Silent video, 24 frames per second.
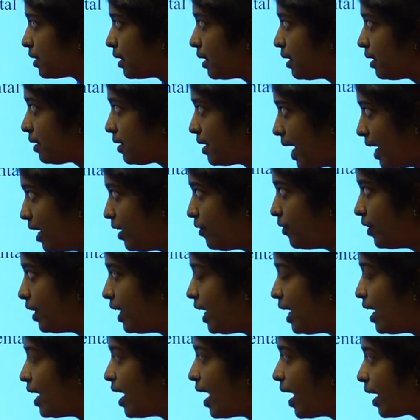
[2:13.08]

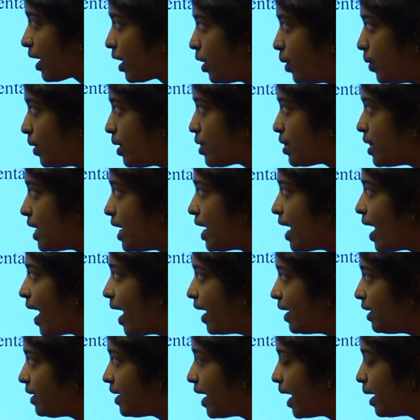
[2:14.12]
delivery, accuracy
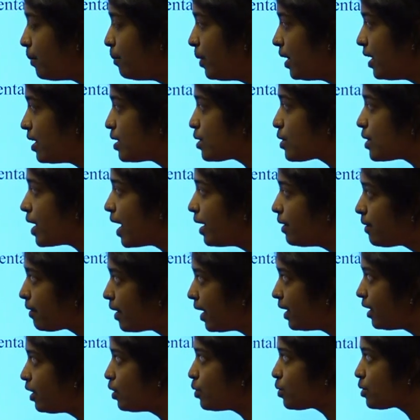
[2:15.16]
and timeliness and
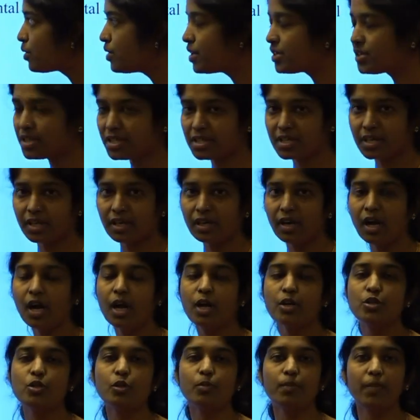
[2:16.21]
reduce the jitter
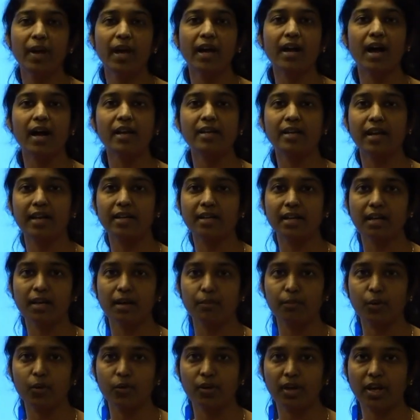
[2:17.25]
to make our data
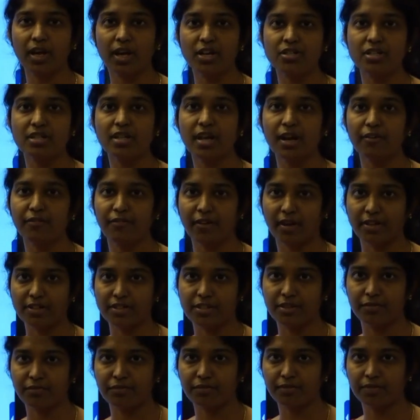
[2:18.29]
communication
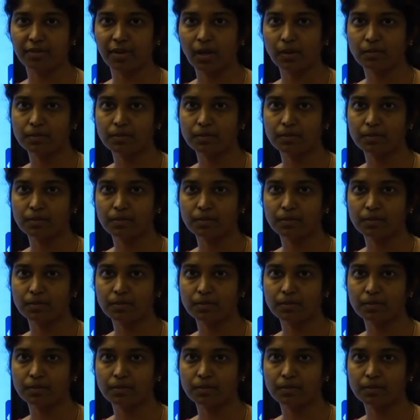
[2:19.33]
effective.